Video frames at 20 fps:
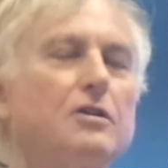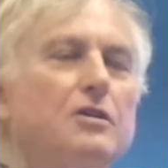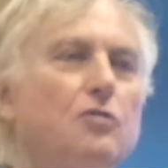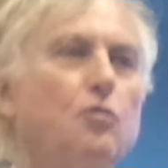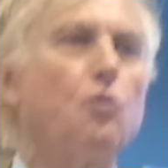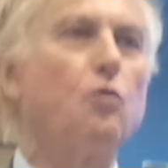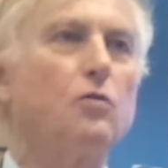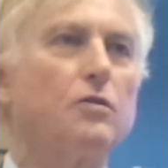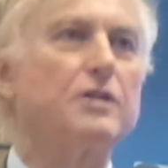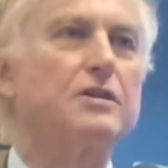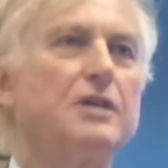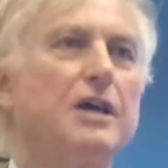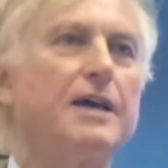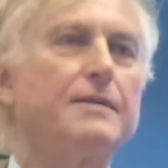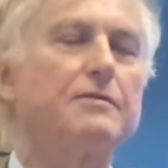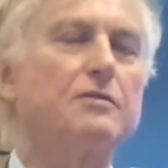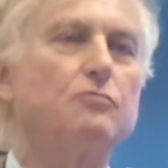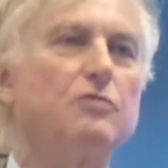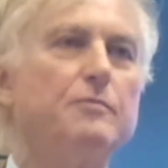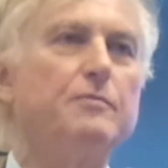During all the
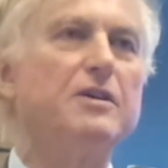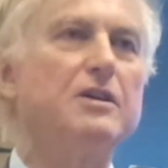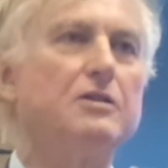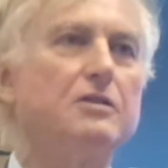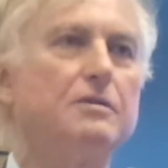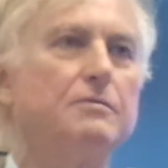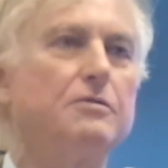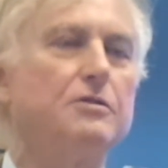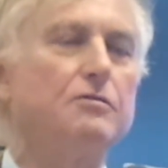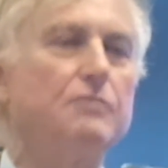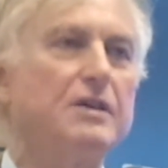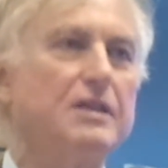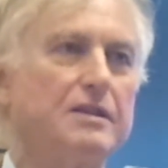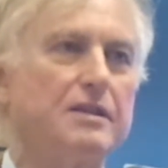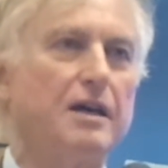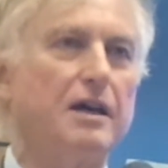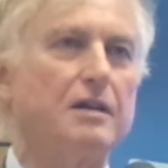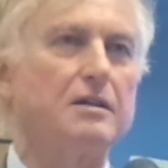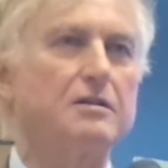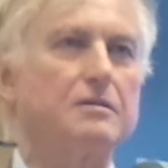time that we've been doing
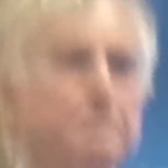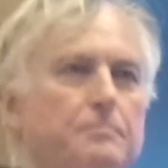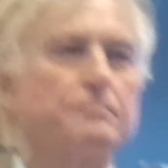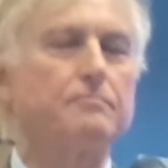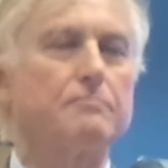that,